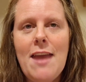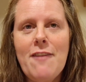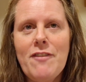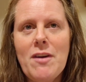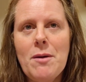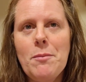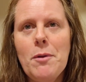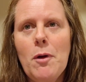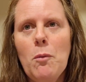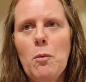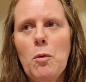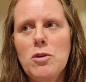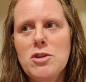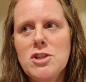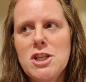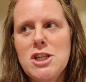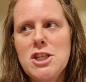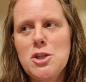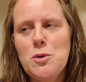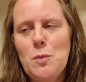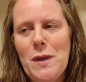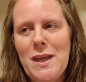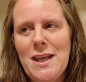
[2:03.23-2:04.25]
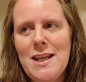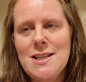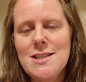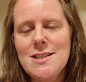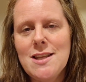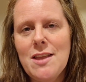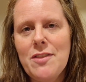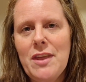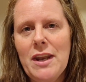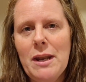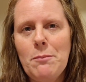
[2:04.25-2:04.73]
if I'm not wanting to
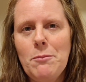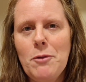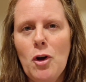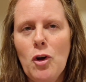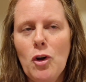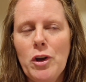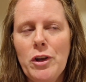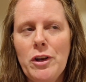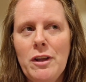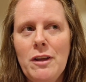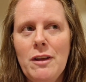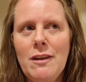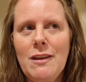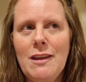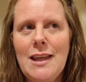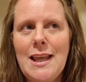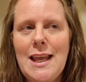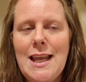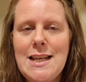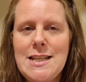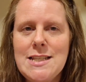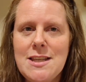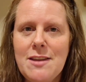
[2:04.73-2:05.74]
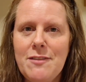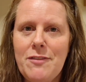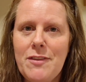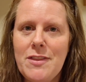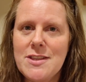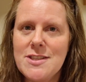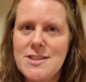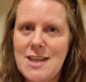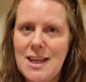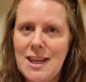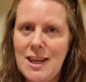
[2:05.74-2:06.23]
eat, then I'm not going to eat it
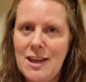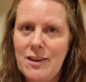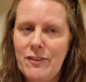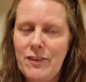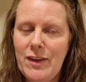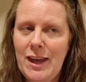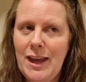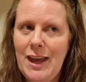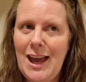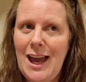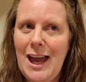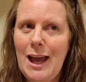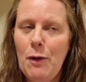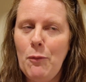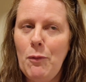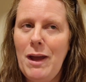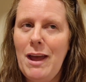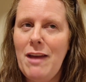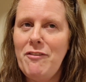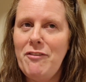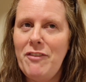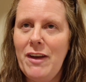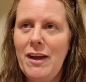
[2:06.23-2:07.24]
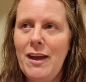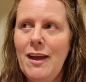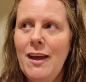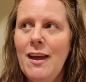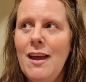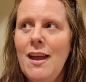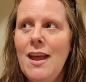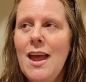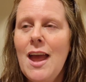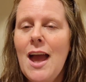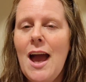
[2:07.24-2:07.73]
for the sake of it.
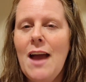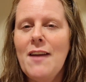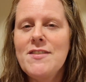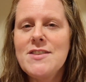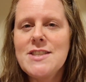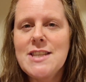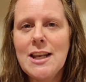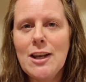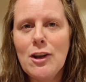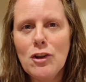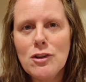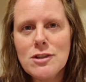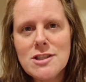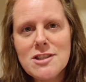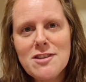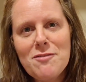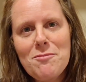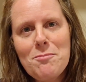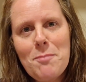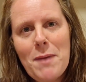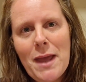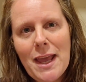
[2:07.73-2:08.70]
However, I've seen lots of